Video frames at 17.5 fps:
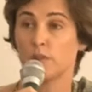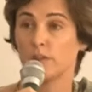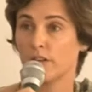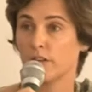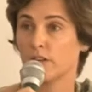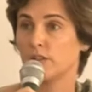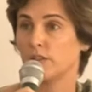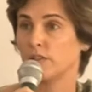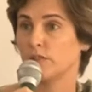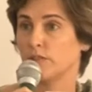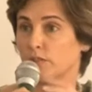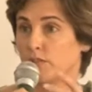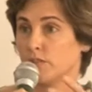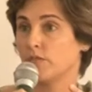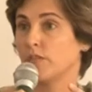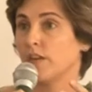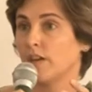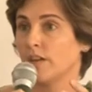political
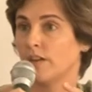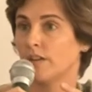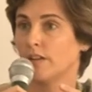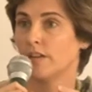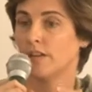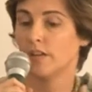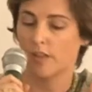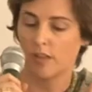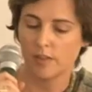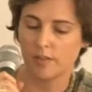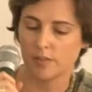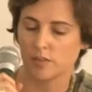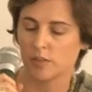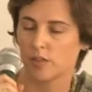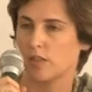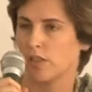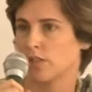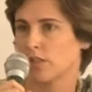sphere. The
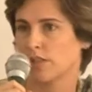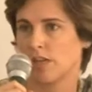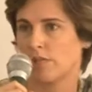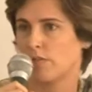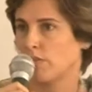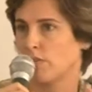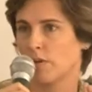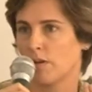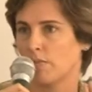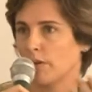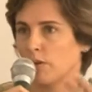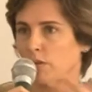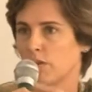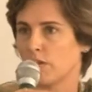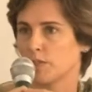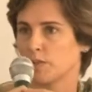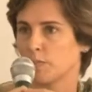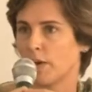strategic level will probably
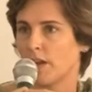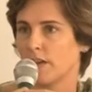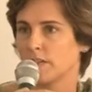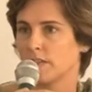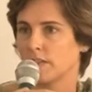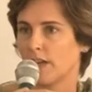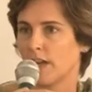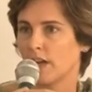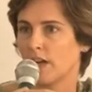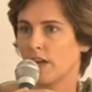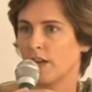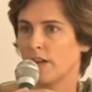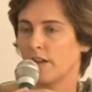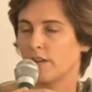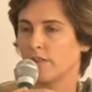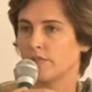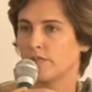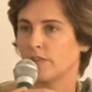correspond to that
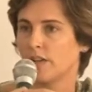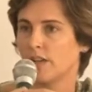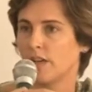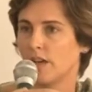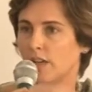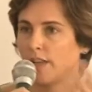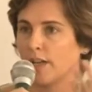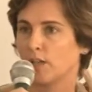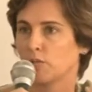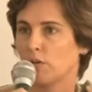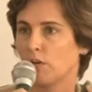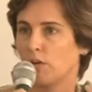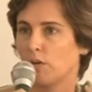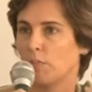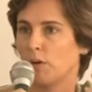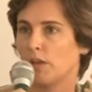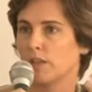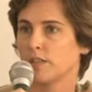kind of
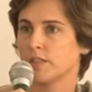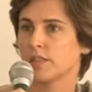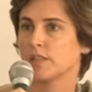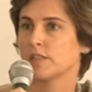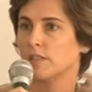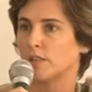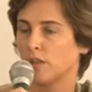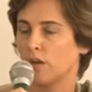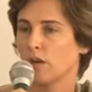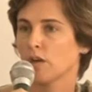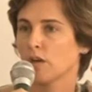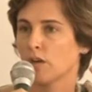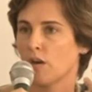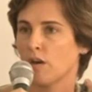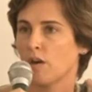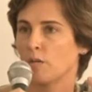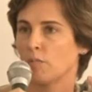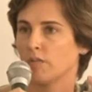electoral politics, the longer
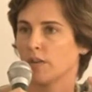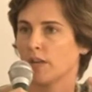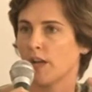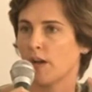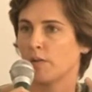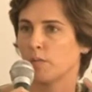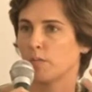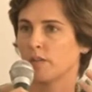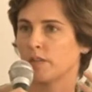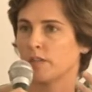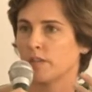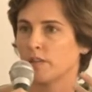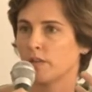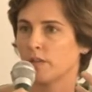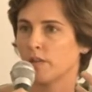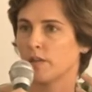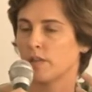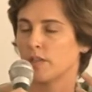arm of accountability,
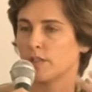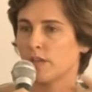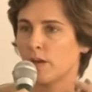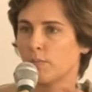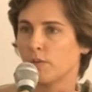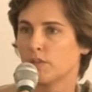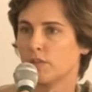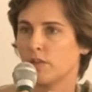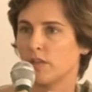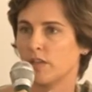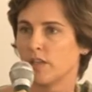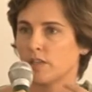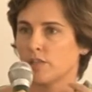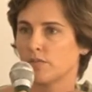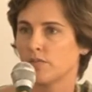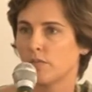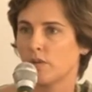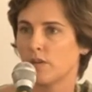that there are these
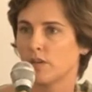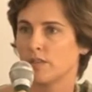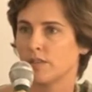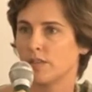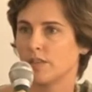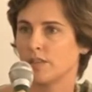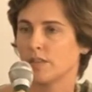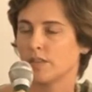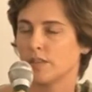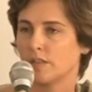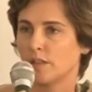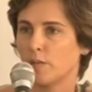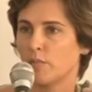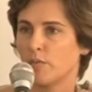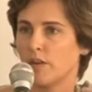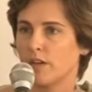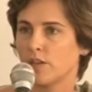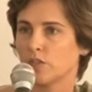opportunities for citizen
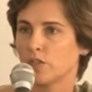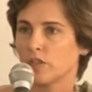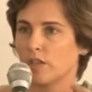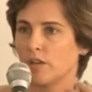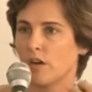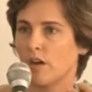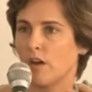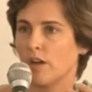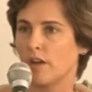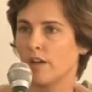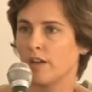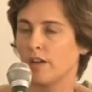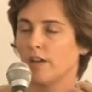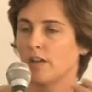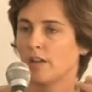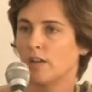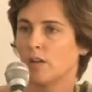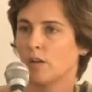deliberation on
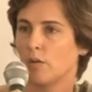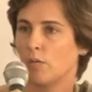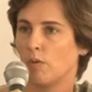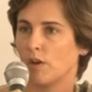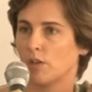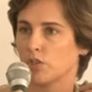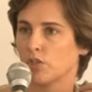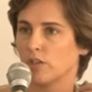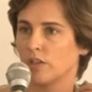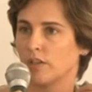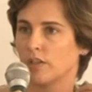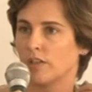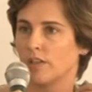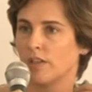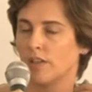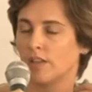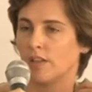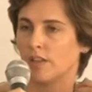what
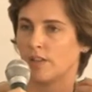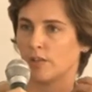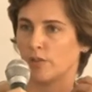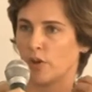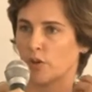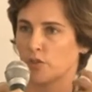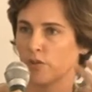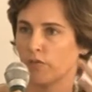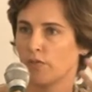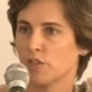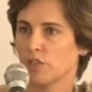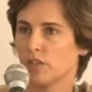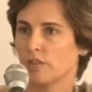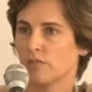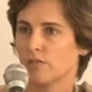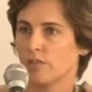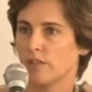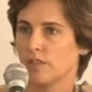should the larger
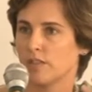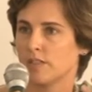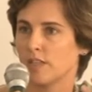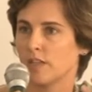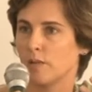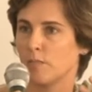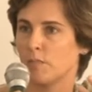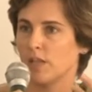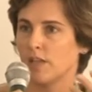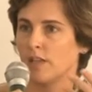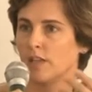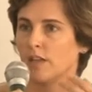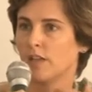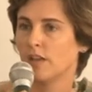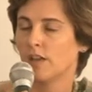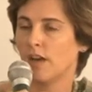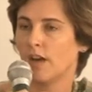vision for the city be,